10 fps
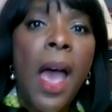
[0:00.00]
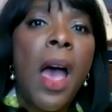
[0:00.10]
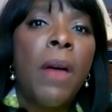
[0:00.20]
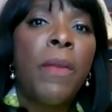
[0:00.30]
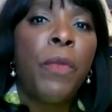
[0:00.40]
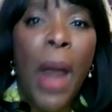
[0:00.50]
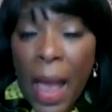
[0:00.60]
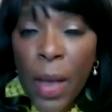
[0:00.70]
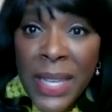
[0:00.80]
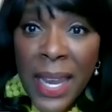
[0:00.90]
for
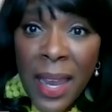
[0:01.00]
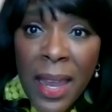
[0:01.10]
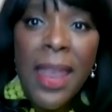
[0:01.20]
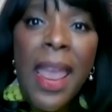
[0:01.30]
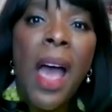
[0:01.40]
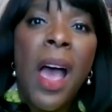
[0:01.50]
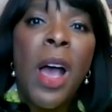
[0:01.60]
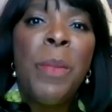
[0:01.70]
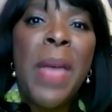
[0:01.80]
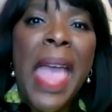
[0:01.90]
housing.
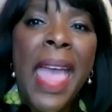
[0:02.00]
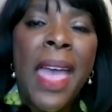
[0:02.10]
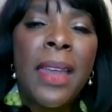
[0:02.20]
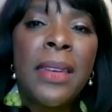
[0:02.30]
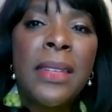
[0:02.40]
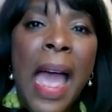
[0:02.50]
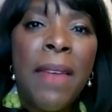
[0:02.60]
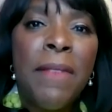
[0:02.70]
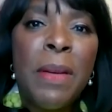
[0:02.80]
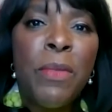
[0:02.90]
And
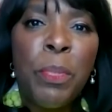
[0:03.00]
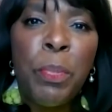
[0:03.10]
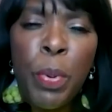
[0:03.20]
I've been